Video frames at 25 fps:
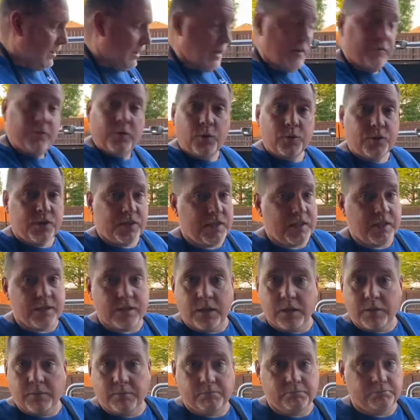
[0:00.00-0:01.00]
have no
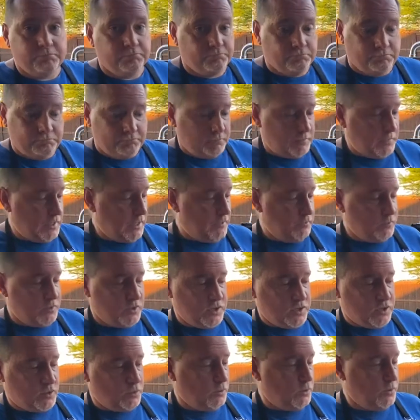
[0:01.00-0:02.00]
seasoning. I'm
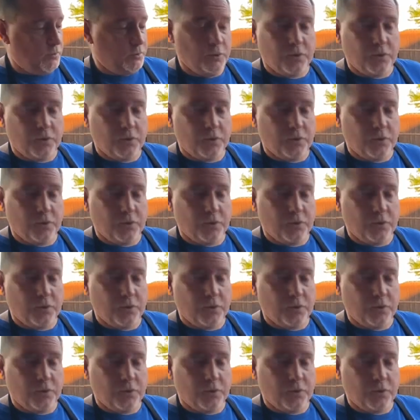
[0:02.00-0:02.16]
just going to